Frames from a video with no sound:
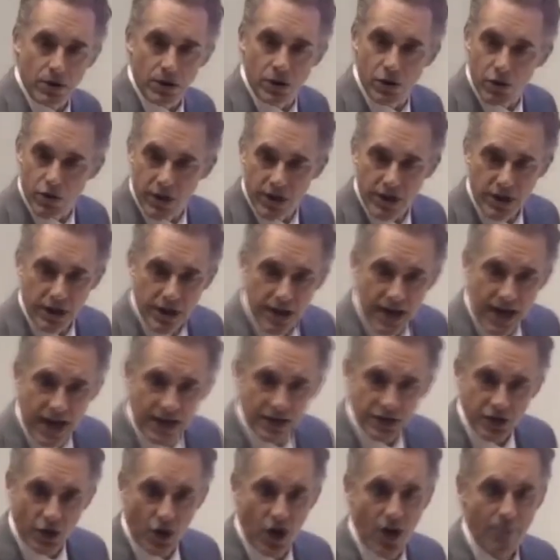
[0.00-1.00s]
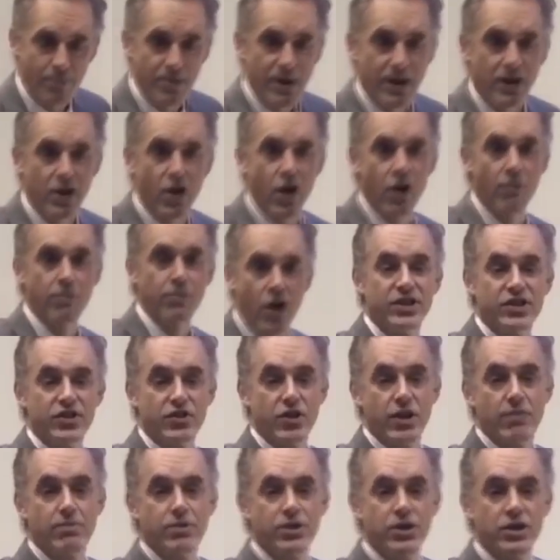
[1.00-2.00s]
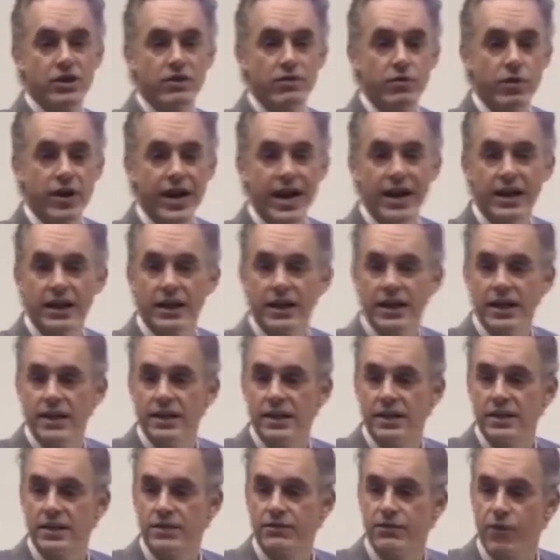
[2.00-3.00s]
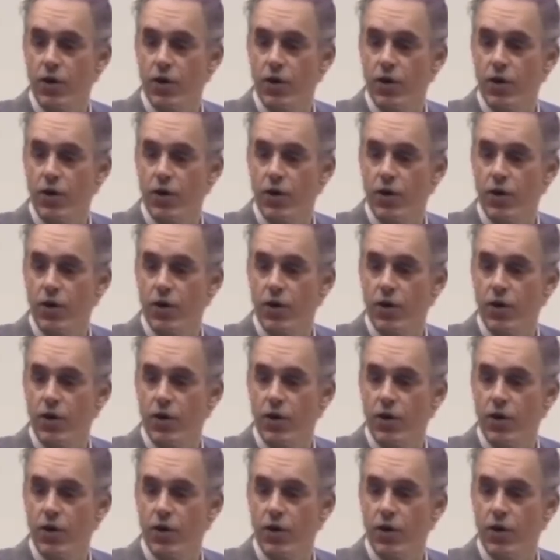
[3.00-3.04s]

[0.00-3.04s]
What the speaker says: You can adopt a description of reality that's